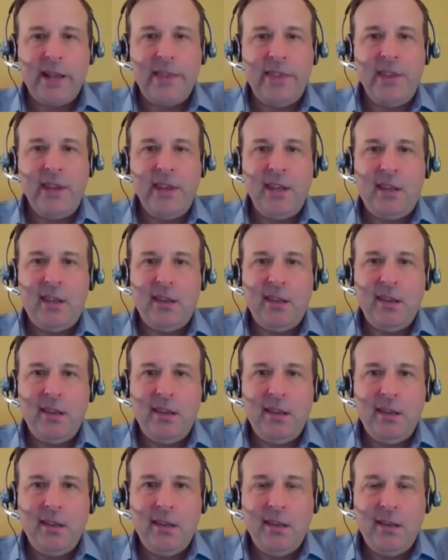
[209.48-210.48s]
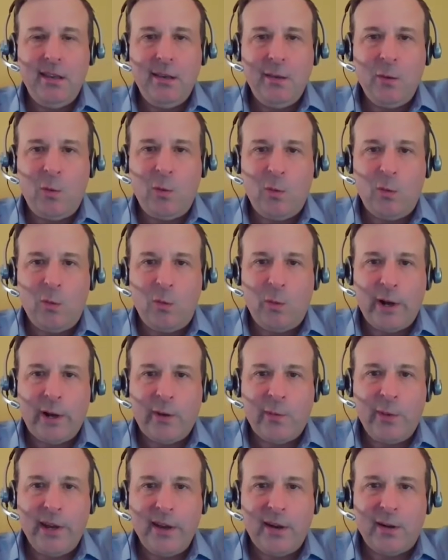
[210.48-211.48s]
think where
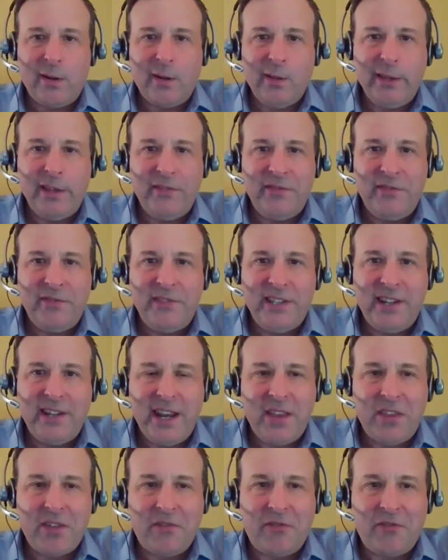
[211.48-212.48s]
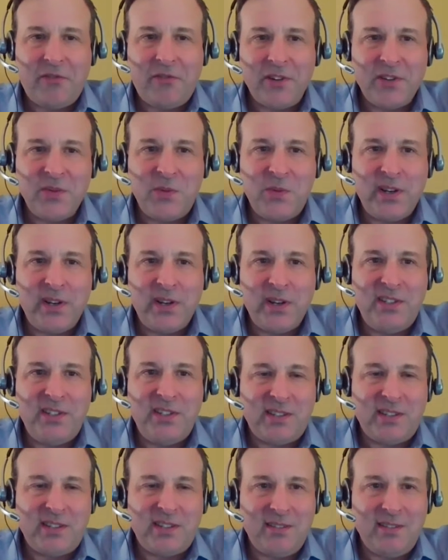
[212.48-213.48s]
we all live today, the first one is
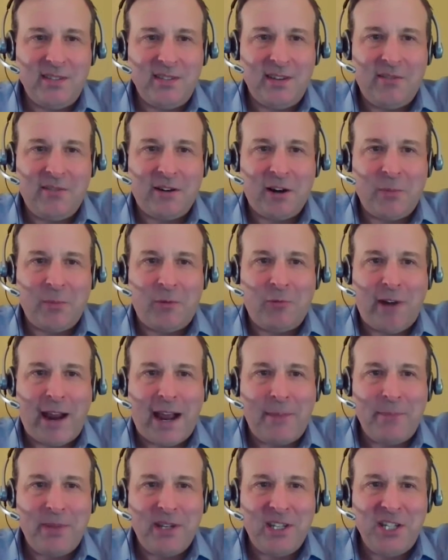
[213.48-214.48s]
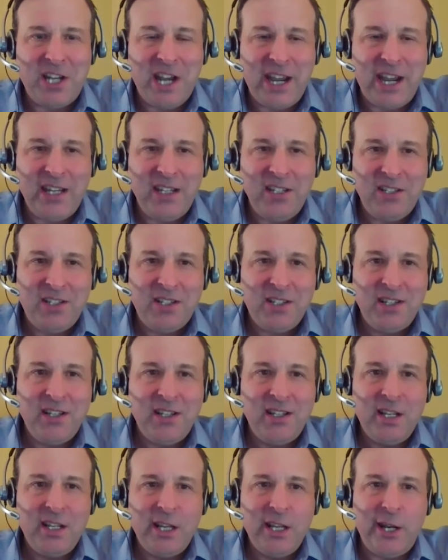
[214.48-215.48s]
just incredible rapid change.
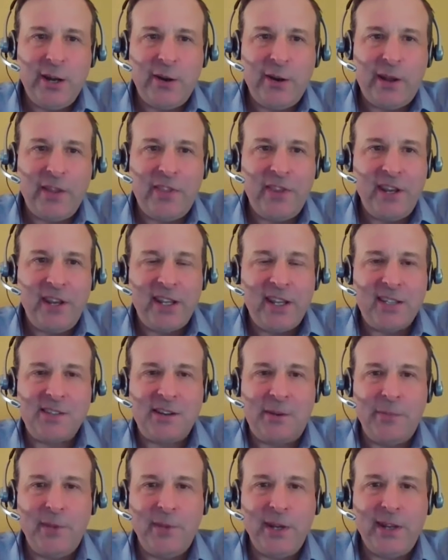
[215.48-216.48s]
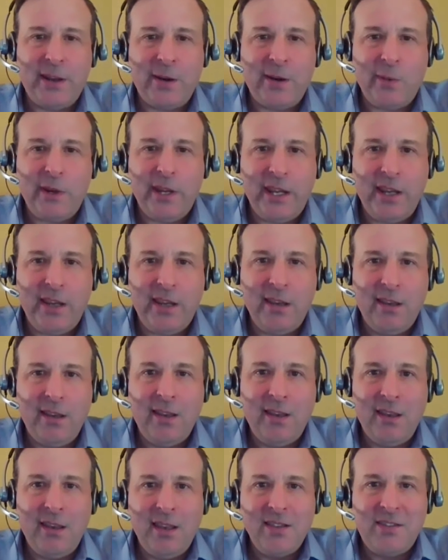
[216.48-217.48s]
I think it's something that we
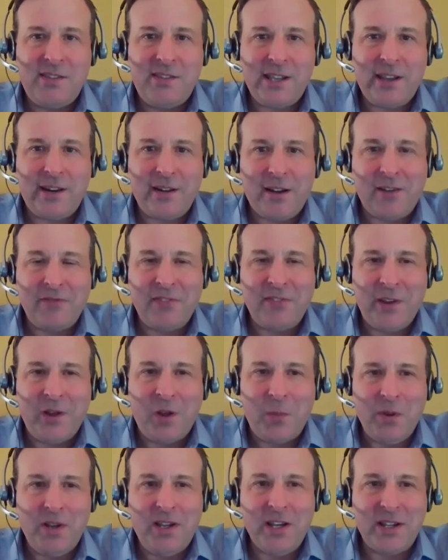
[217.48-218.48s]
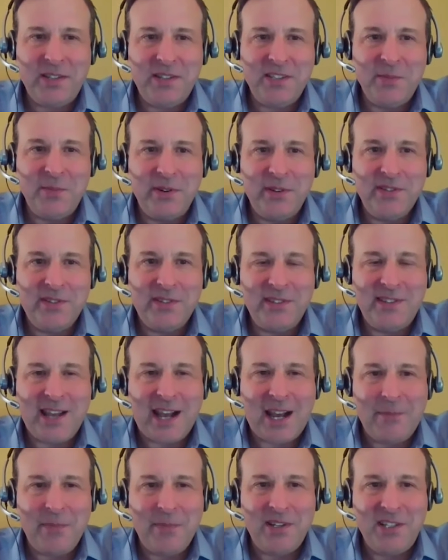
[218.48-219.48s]
set off to help customers
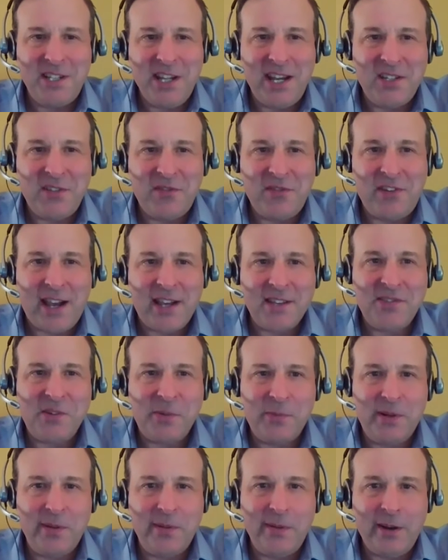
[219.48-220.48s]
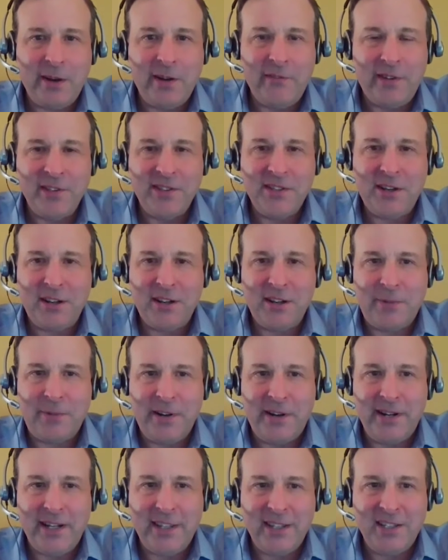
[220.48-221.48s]
adapt to change faster, but none of us could have
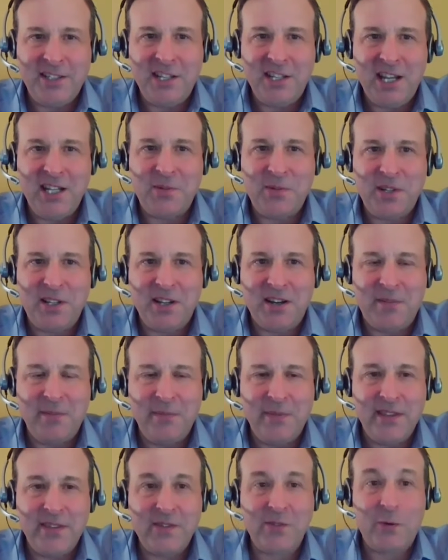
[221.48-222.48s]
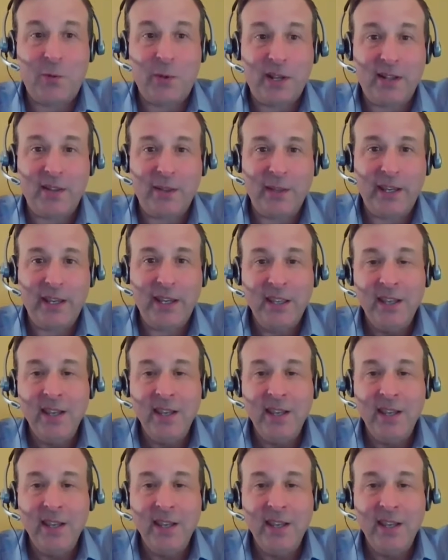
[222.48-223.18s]
predicted change would come this quickly.